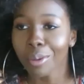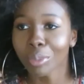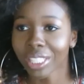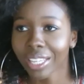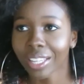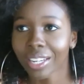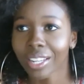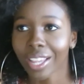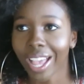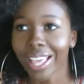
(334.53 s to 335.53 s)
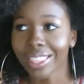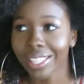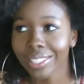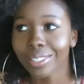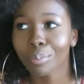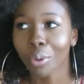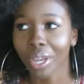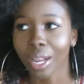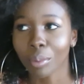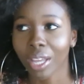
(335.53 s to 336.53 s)
But then at this
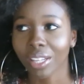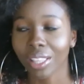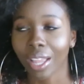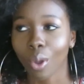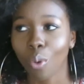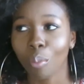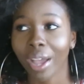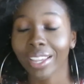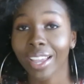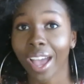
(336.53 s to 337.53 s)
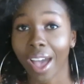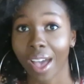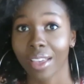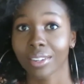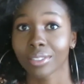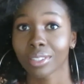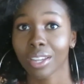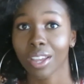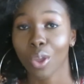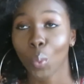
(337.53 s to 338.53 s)
point I'm kind of like, oh my God,
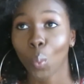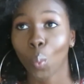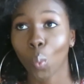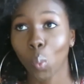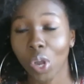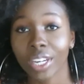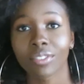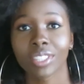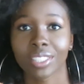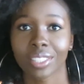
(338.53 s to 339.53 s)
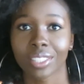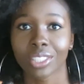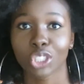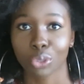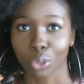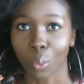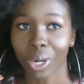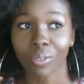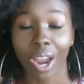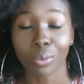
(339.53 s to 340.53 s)
what if this is true? What
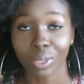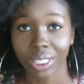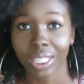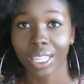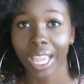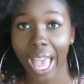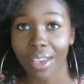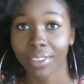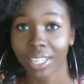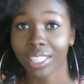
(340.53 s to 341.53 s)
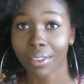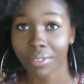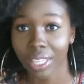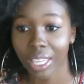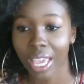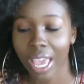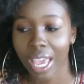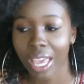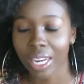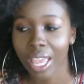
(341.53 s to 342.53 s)
if I really have HIV?
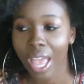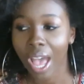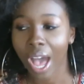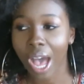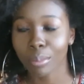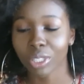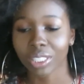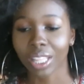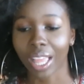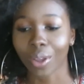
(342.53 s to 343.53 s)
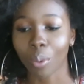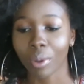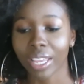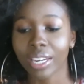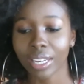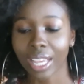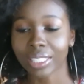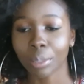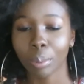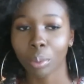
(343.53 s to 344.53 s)
And I'm just like, oh my, and then I
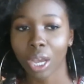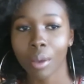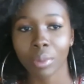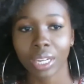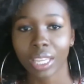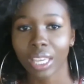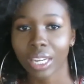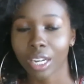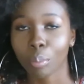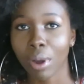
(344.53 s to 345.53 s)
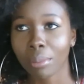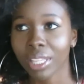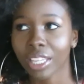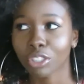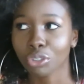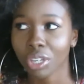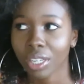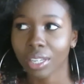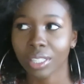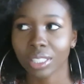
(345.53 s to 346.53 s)
see people coming in and they're probably getting
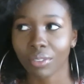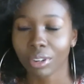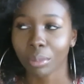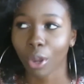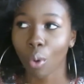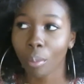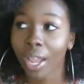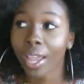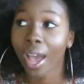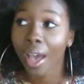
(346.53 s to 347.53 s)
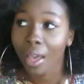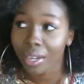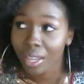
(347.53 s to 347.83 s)
treated and stuff. I'm like, oh my God,